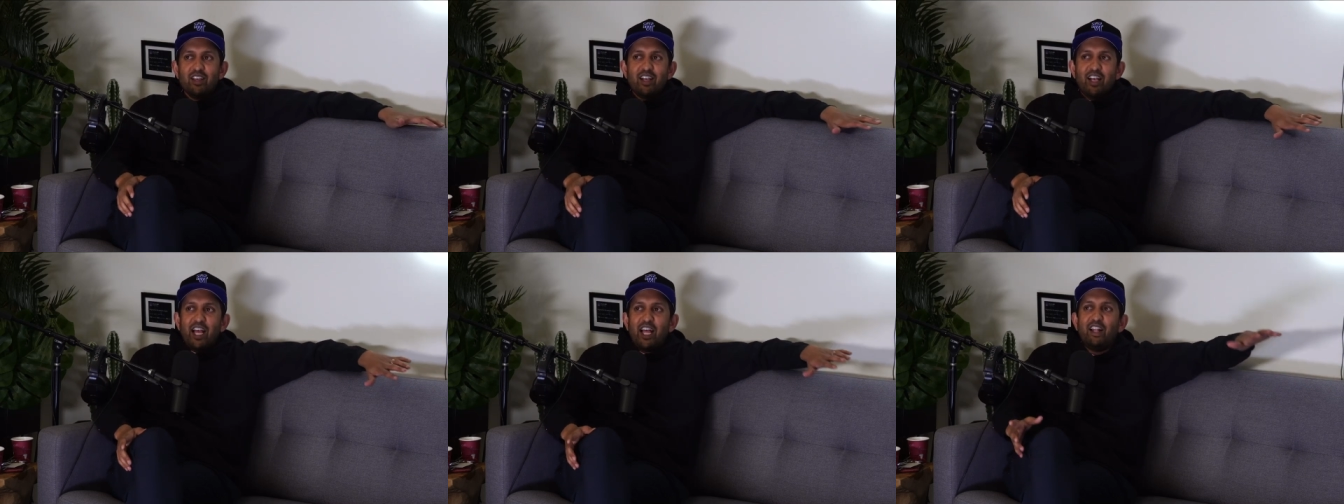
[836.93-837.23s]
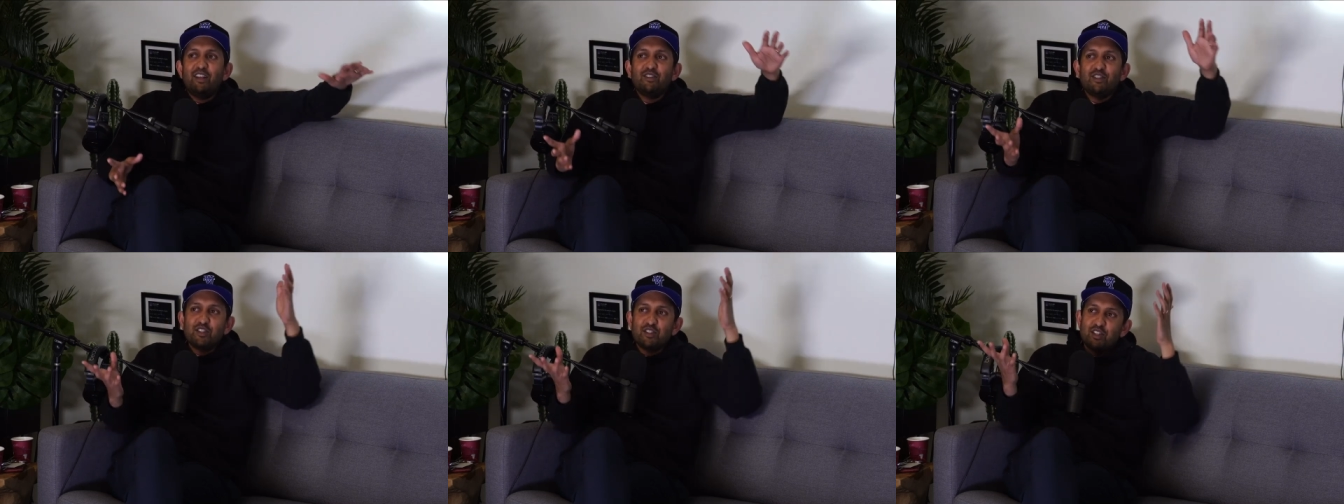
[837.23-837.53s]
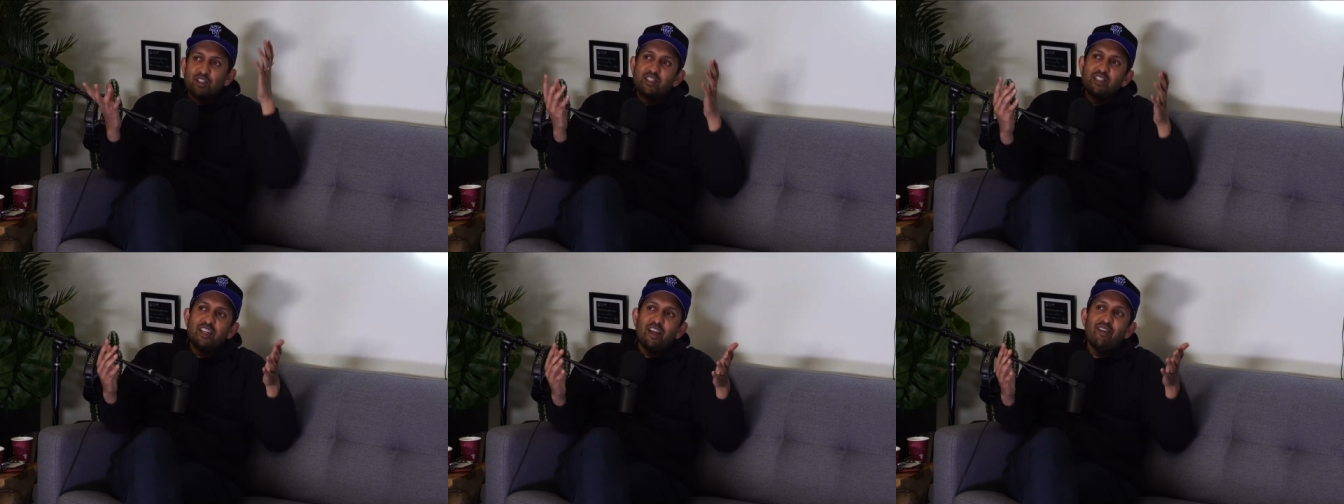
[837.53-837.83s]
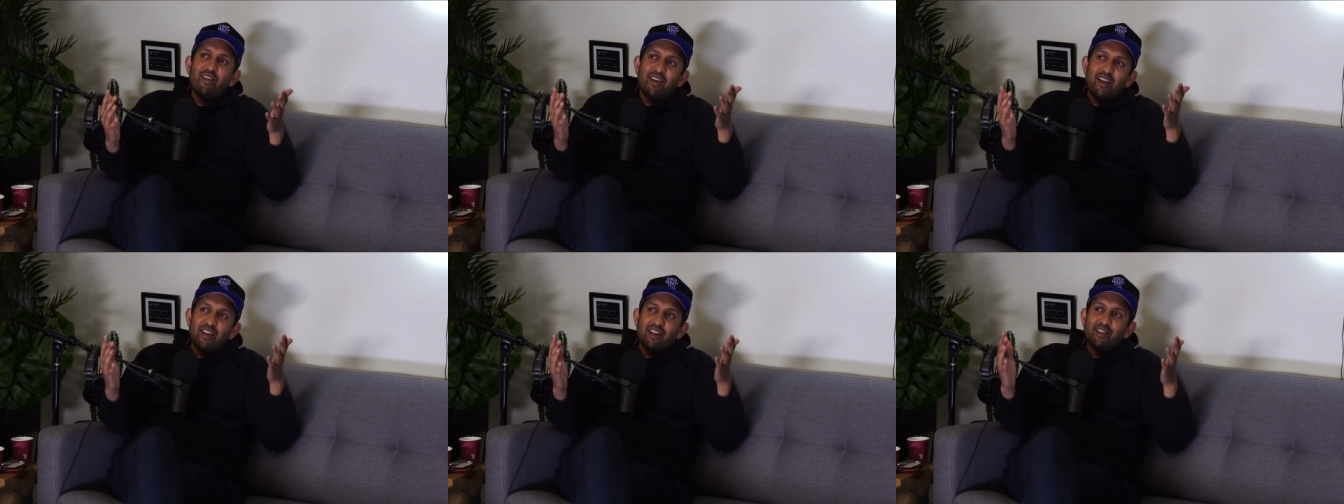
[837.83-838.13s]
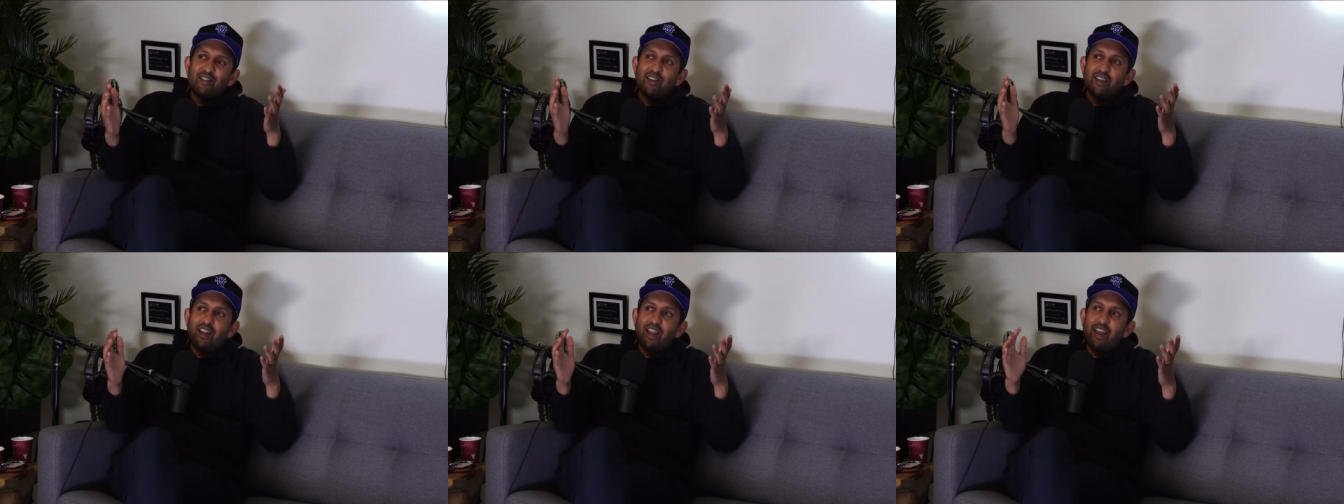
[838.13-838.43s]
and I was just staring at
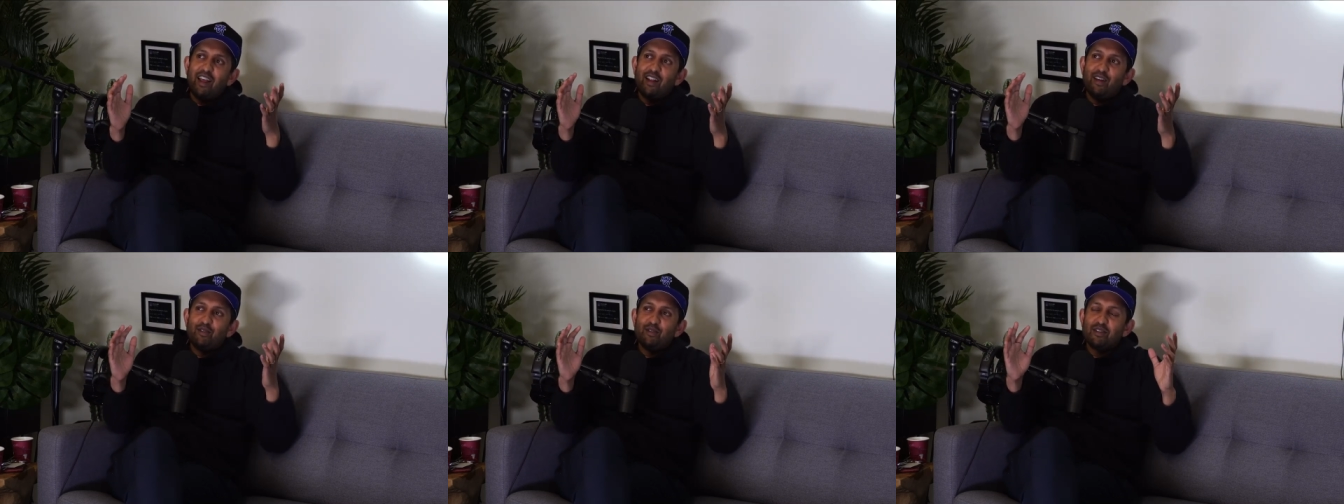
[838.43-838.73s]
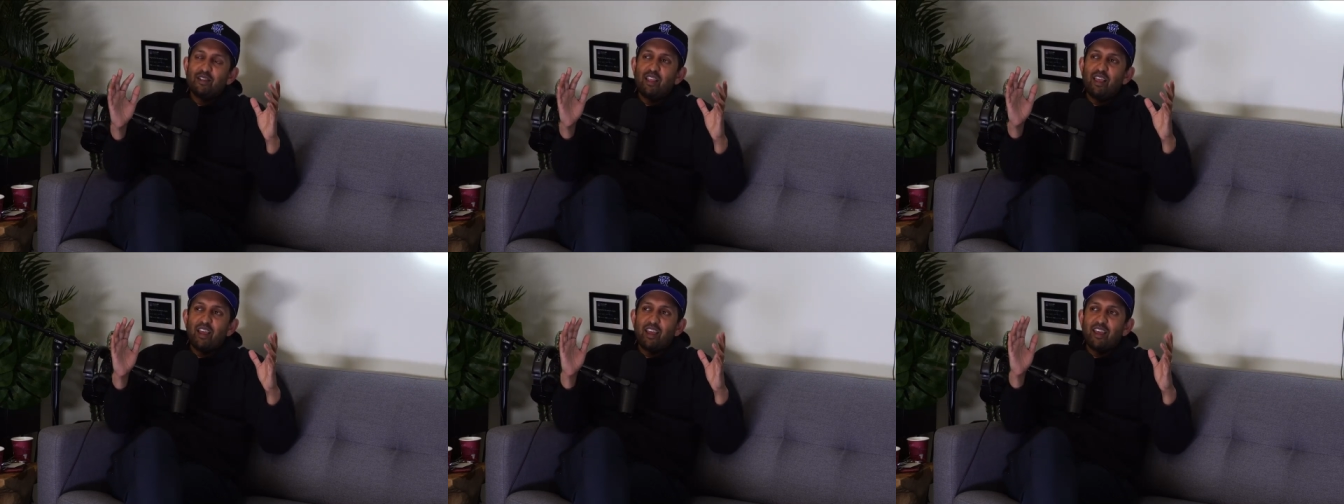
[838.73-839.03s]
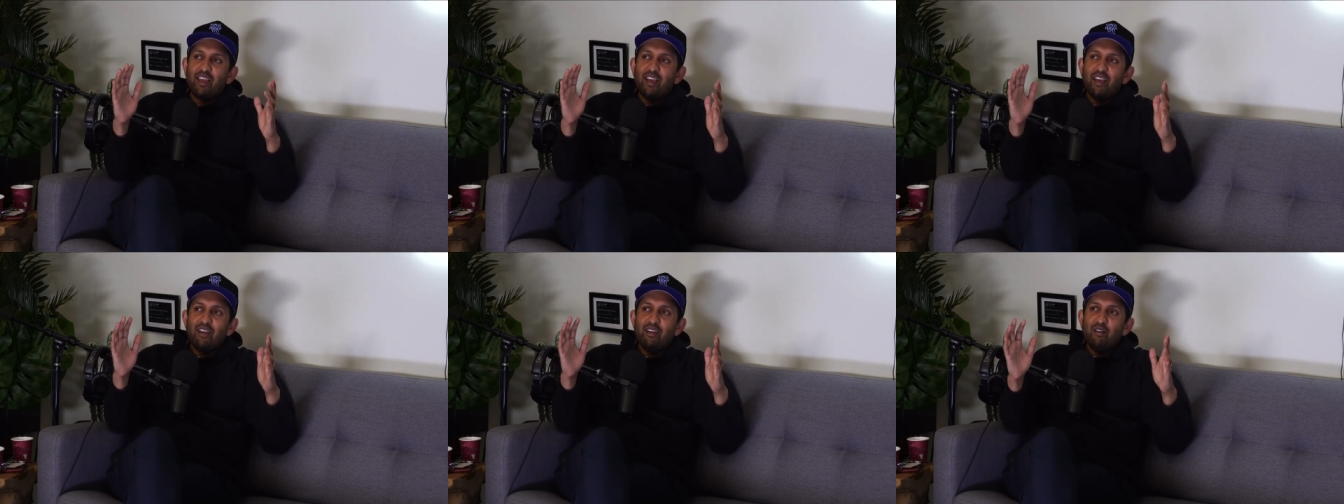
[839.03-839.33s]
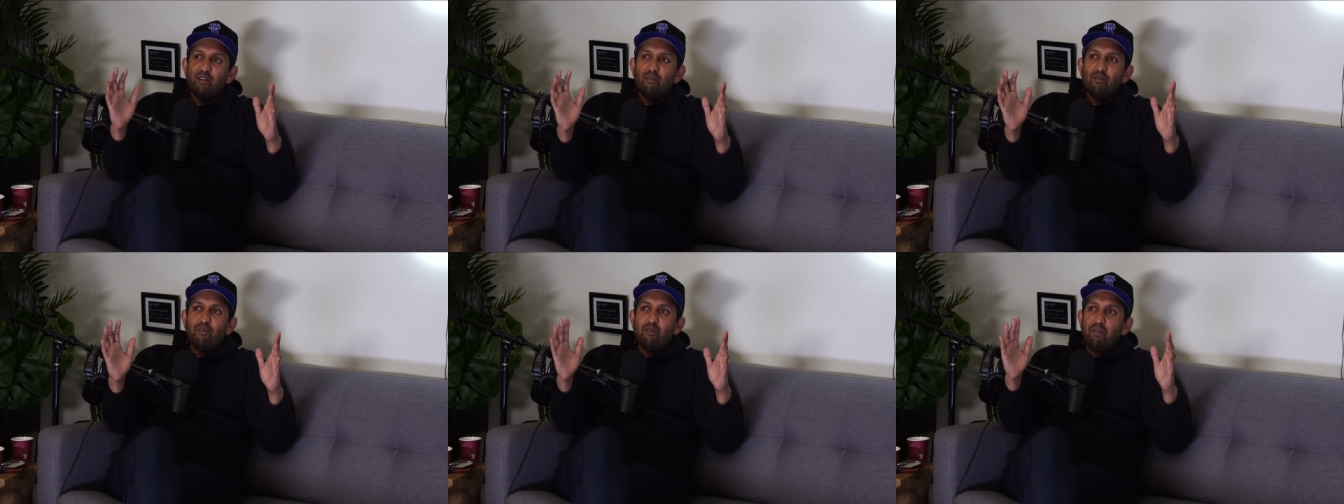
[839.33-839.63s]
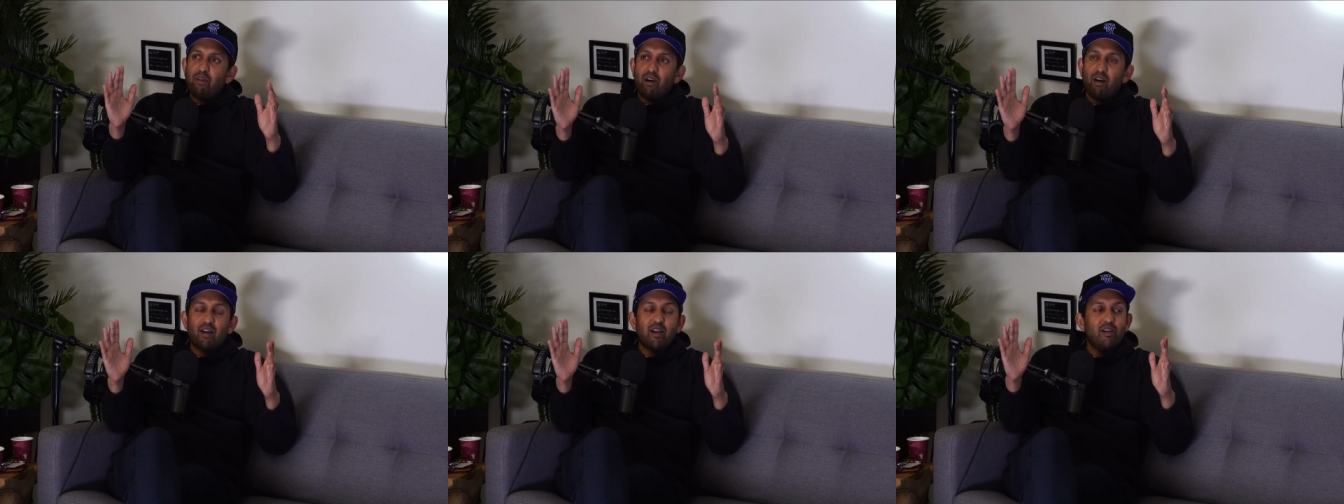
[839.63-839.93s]
it today, and I was like,
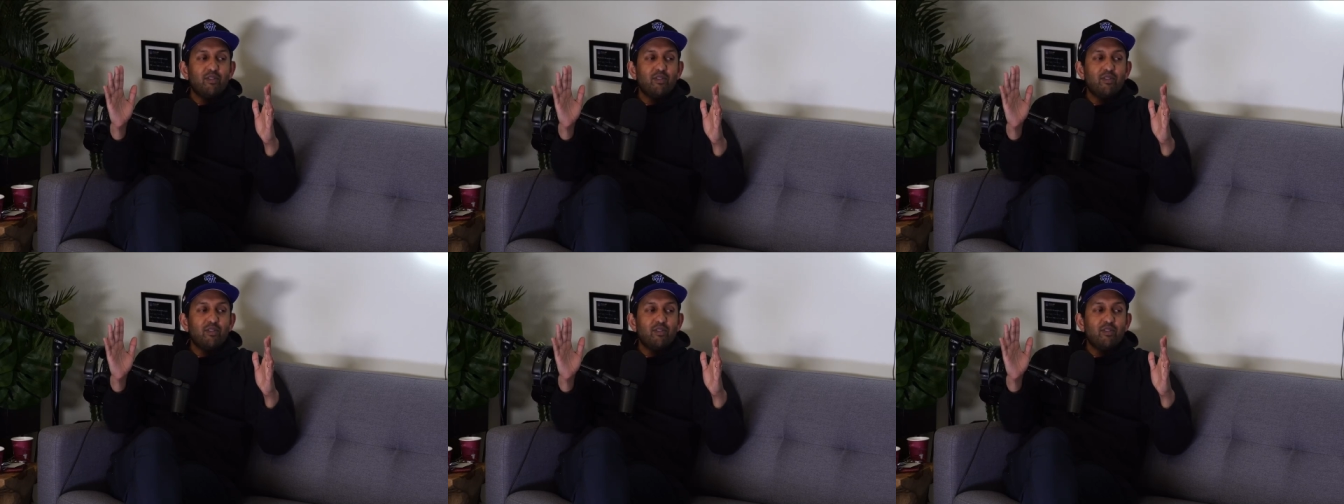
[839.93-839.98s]
"Fuck!"